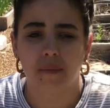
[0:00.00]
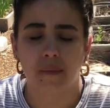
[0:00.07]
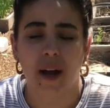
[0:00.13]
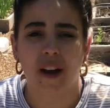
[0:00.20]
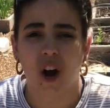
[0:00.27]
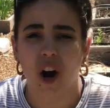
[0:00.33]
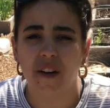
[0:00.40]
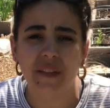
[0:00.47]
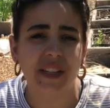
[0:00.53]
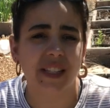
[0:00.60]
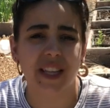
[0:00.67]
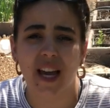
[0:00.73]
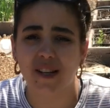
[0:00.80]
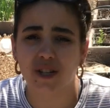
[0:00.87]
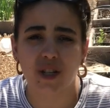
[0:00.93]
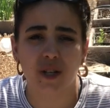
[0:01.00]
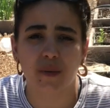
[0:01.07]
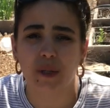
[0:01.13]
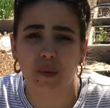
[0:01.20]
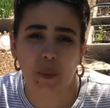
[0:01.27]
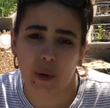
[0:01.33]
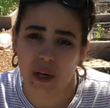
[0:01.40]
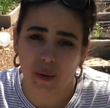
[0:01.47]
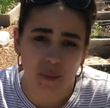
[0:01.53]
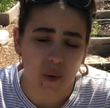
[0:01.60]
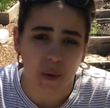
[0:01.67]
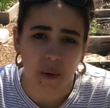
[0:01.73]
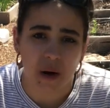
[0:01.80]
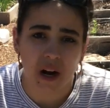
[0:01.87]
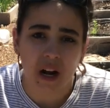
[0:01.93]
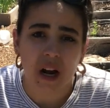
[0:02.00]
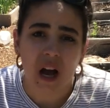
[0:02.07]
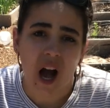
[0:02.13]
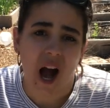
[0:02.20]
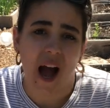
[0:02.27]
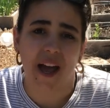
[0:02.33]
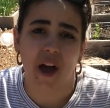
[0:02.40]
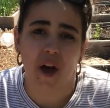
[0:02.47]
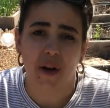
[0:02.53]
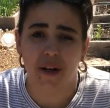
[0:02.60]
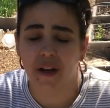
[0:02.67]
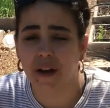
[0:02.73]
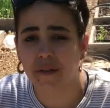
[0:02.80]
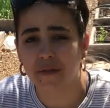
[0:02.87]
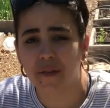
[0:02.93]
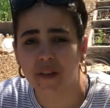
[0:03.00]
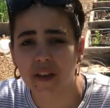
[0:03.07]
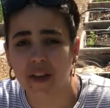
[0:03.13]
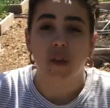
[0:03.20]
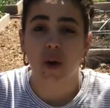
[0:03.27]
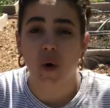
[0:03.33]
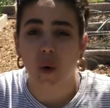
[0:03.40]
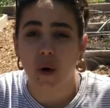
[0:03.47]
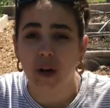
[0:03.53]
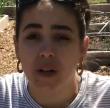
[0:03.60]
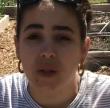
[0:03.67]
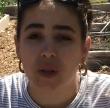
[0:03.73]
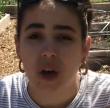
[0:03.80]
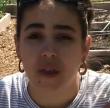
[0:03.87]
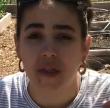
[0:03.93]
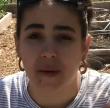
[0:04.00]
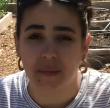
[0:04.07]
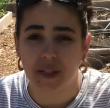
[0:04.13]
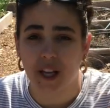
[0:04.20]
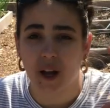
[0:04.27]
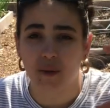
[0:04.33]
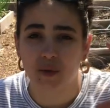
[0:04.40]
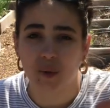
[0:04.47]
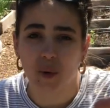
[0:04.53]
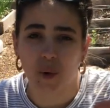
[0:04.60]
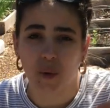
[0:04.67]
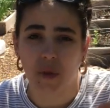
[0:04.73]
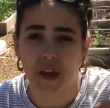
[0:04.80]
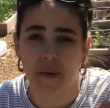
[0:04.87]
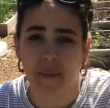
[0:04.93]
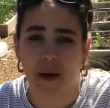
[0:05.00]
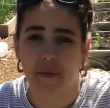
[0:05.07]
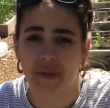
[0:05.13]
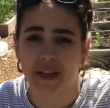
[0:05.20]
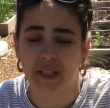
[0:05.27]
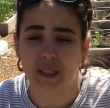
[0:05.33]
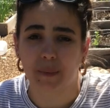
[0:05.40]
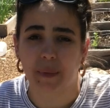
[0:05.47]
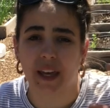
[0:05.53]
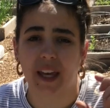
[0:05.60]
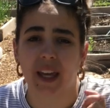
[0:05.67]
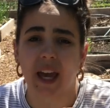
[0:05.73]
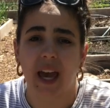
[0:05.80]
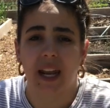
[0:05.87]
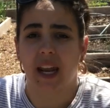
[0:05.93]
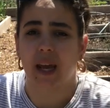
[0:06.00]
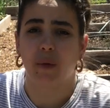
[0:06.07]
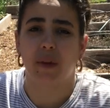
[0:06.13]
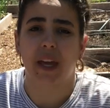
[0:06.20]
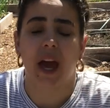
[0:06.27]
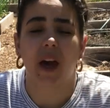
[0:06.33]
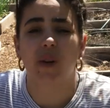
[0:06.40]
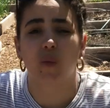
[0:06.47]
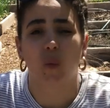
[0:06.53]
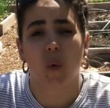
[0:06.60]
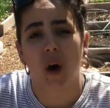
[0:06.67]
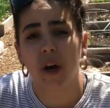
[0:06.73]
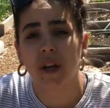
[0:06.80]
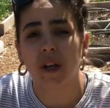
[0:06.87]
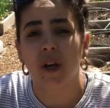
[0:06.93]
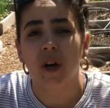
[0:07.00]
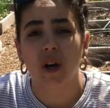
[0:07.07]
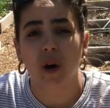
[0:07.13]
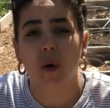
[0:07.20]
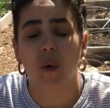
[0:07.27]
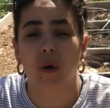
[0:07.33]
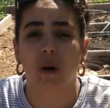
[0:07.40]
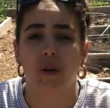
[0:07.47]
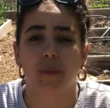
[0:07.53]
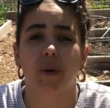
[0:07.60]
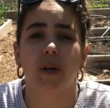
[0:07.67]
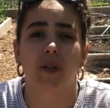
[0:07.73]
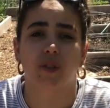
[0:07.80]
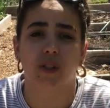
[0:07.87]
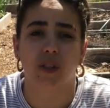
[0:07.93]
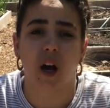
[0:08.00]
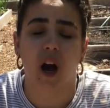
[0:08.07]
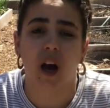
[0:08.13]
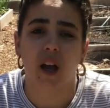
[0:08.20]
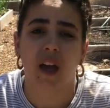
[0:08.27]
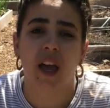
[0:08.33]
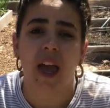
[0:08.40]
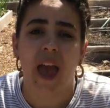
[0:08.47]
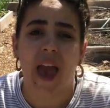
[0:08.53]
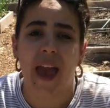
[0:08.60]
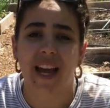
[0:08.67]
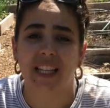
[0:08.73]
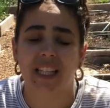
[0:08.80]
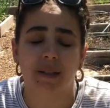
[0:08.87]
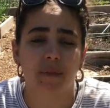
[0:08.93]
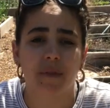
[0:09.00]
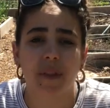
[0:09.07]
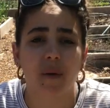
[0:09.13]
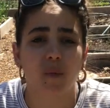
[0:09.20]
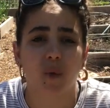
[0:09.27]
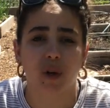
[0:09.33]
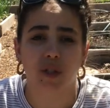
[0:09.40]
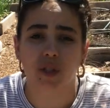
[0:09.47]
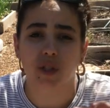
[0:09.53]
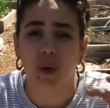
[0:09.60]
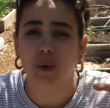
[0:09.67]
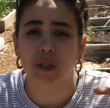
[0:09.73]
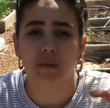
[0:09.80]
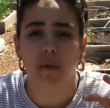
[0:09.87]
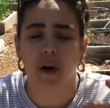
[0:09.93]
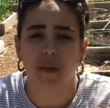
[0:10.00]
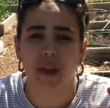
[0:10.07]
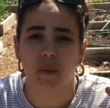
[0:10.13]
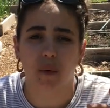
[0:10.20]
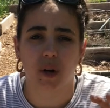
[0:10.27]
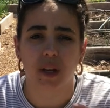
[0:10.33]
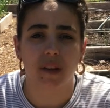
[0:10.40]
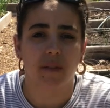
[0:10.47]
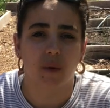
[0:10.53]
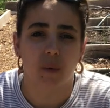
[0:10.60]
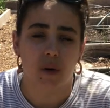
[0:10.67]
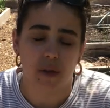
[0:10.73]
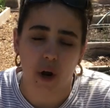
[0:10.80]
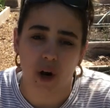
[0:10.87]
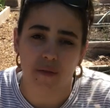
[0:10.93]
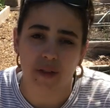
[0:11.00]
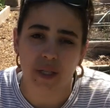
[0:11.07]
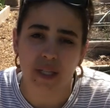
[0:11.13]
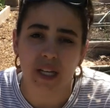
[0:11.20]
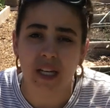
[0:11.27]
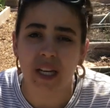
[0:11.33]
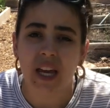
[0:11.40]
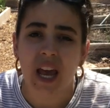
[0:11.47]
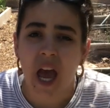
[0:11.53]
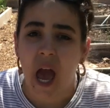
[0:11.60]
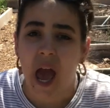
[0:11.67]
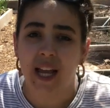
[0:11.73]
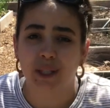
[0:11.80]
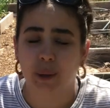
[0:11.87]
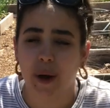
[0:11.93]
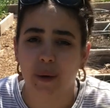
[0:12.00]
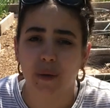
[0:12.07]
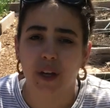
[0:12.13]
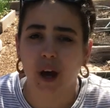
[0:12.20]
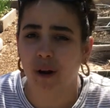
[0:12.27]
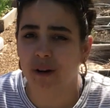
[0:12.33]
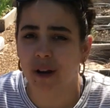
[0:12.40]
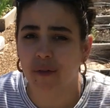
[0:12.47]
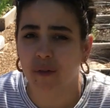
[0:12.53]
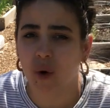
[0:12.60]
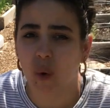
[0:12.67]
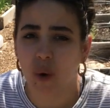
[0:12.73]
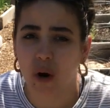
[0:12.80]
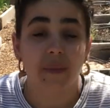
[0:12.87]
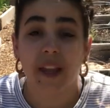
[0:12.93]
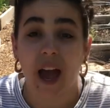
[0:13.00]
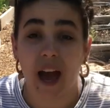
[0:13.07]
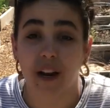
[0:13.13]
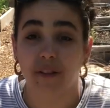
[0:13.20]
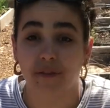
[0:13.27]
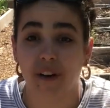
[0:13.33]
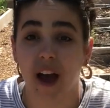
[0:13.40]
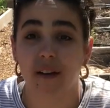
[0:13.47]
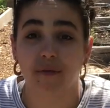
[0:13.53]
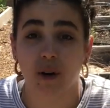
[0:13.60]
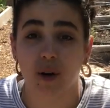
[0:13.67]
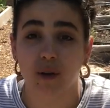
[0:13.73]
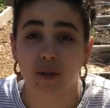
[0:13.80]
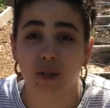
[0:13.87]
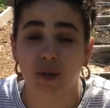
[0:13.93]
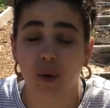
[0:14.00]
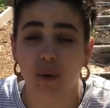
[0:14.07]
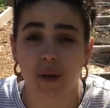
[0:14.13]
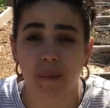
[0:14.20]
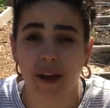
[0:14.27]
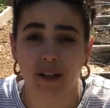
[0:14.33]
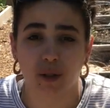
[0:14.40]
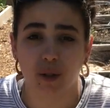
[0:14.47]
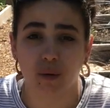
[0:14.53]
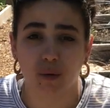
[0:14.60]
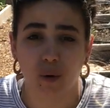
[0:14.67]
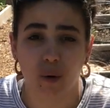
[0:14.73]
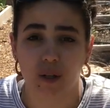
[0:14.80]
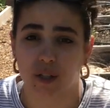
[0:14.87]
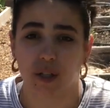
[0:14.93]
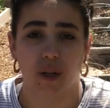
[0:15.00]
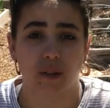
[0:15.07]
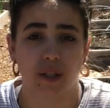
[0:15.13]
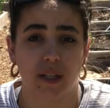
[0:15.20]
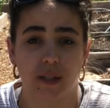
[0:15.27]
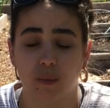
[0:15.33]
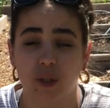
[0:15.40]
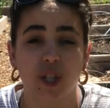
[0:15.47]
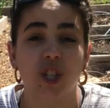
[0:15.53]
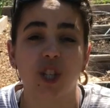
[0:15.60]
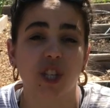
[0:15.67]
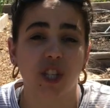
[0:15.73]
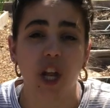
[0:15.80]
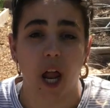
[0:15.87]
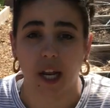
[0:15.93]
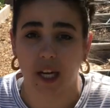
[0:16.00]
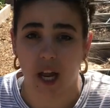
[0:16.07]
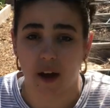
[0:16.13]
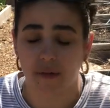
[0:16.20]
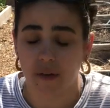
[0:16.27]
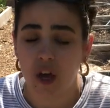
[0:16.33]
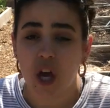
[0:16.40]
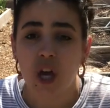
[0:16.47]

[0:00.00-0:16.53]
My harvest last year was pretty poor. I got enough the corns themselves were only about this big and I only had one corn per stalk and some of them were so small they weren't even worth harvesting and so I only got enough corn out of five rows to only make two corn salsas which is just not enough.